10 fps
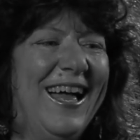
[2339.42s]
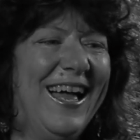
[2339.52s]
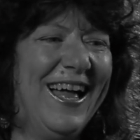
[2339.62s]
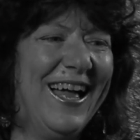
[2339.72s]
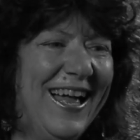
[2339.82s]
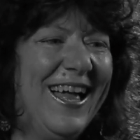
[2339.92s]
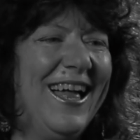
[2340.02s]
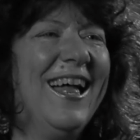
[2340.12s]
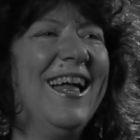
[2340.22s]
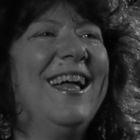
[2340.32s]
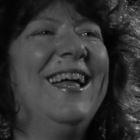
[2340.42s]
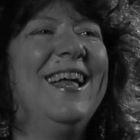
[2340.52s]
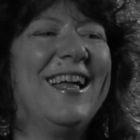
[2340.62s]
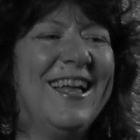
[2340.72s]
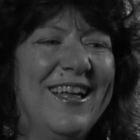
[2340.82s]
um,
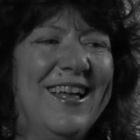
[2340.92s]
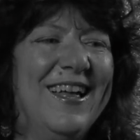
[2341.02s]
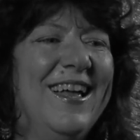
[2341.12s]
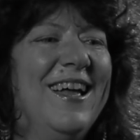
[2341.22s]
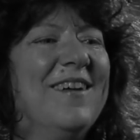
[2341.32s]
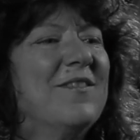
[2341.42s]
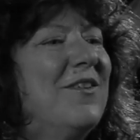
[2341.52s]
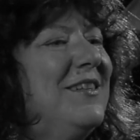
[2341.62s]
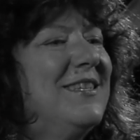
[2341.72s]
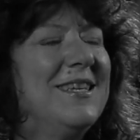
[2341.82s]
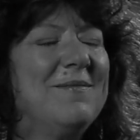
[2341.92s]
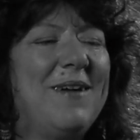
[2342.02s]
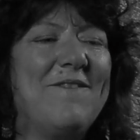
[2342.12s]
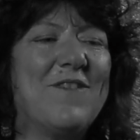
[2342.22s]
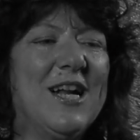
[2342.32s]
all right let me see if there's
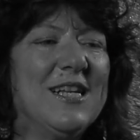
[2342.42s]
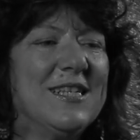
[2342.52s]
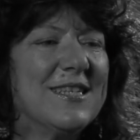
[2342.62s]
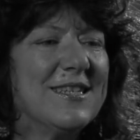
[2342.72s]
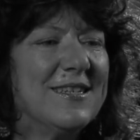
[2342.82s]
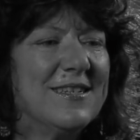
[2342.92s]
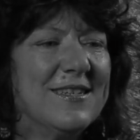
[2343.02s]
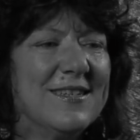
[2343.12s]
one that i'm going to